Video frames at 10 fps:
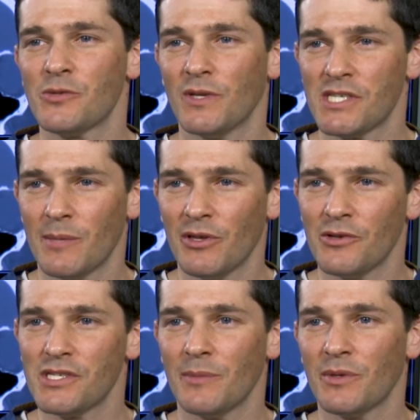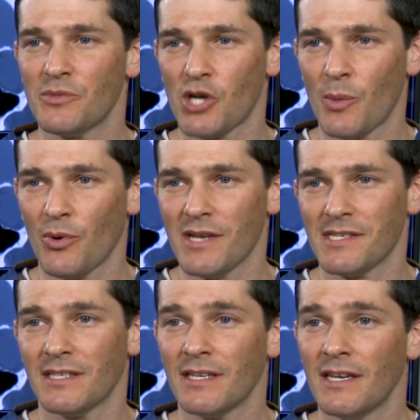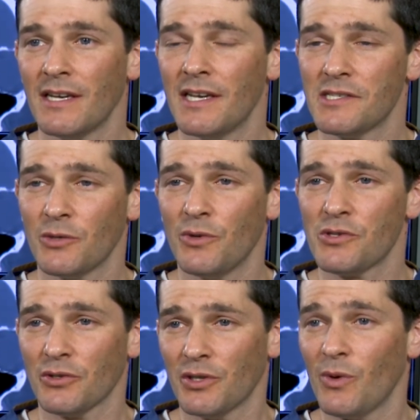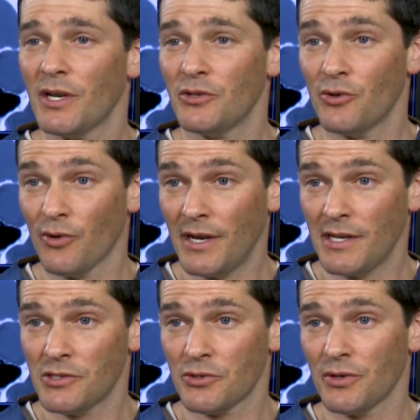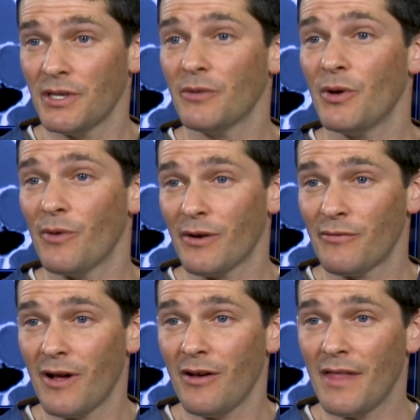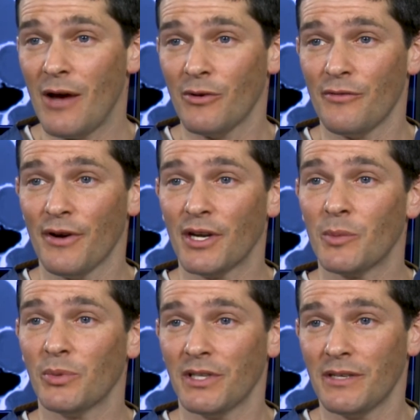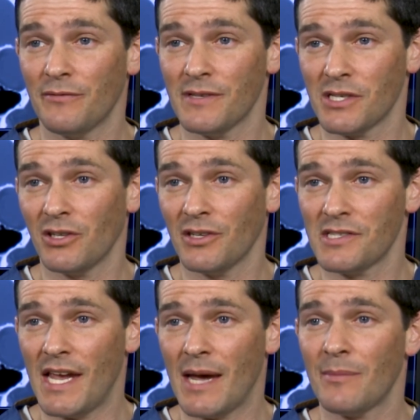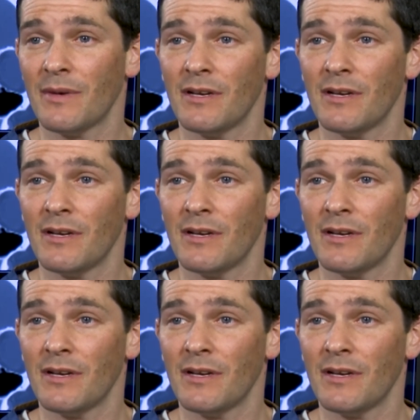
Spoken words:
when some of those symptoms are present is that we certainly want to do a great history. We want to follow that with a very complete physical exam.